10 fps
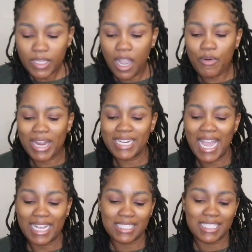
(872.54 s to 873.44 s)
All right,
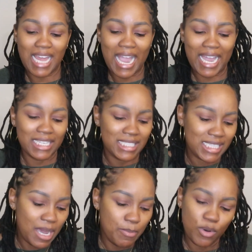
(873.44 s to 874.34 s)
next I got a
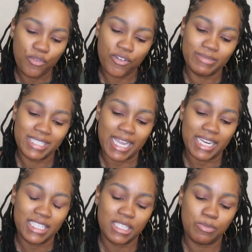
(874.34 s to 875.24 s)
sample from
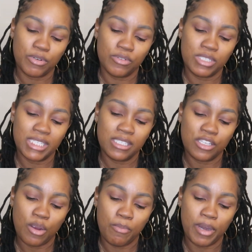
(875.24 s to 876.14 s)
Second and Spruce. This is
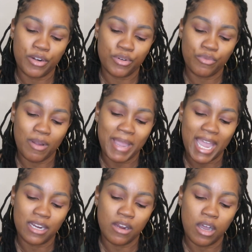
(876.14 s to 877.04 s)
her buttered rum
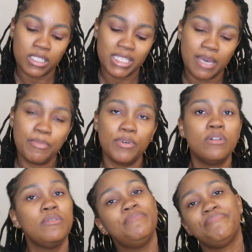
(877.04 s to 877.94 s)
eggnog
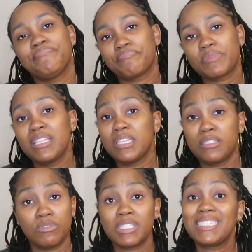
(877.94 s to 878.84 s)
sample.
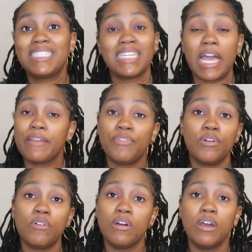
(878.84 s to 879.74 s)
This was
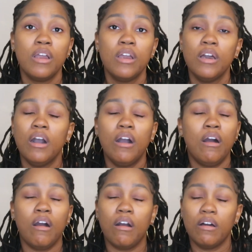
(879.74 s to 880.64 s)
delightful.
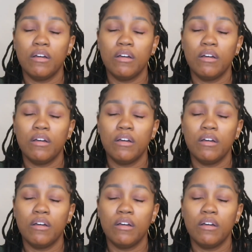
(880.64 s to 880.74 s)
Oh,